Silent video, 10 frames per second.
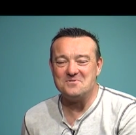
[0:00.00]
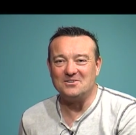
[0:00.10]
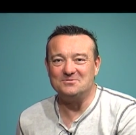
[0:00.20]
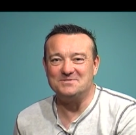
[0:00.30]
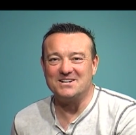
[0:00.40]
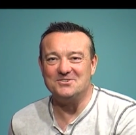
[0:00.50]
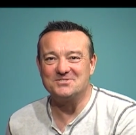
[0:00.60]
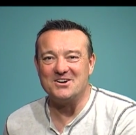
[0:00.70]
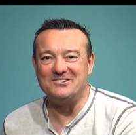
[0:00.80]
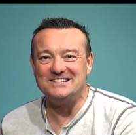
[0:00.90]
welcome to
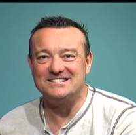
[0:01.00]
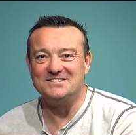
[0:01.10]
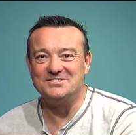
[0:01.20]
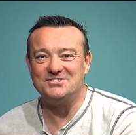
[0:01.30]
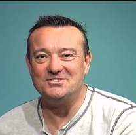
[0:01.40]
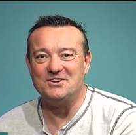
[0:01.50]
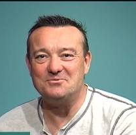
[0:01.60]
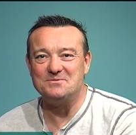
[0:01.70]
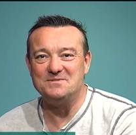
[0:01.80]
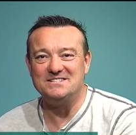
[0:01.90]
Coast Currents. In the studio
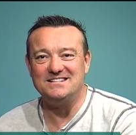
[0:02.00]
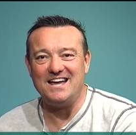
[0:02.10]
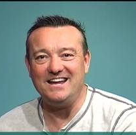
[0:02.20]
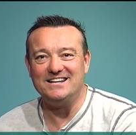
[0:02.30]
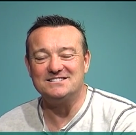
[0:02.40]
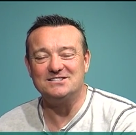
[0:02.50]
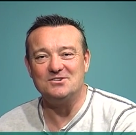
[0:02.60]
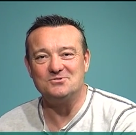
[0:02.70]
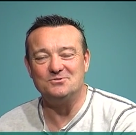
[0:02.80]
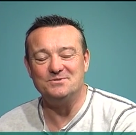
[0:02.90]
with me today is
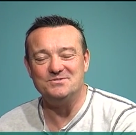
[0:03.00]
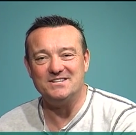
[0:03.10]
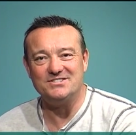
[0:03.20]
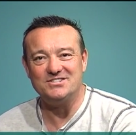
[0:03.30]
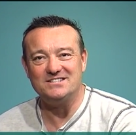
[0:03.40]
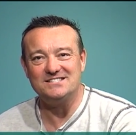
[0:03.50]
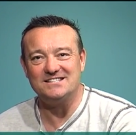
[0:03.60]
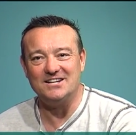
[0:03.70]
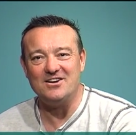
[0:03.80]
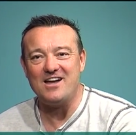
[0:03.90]
local musician,
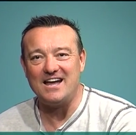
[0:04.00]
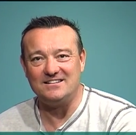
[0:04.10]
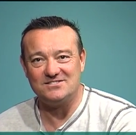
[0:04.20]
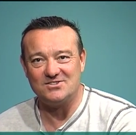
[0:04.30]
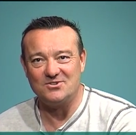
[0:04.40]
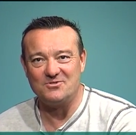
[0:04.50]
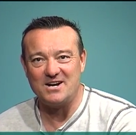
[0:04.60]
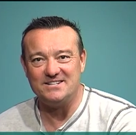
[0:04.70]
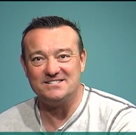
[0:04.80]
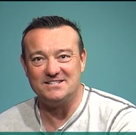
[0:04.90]
singer, and
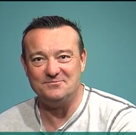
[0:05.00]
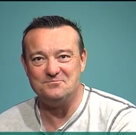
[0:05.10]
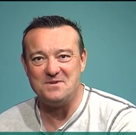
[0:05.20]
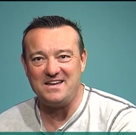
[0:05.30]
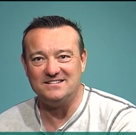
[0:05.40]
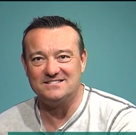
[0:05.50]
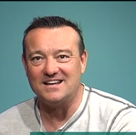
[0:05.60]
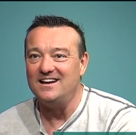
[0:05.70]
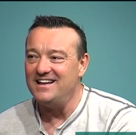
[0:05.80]
songwriter Steven Bates.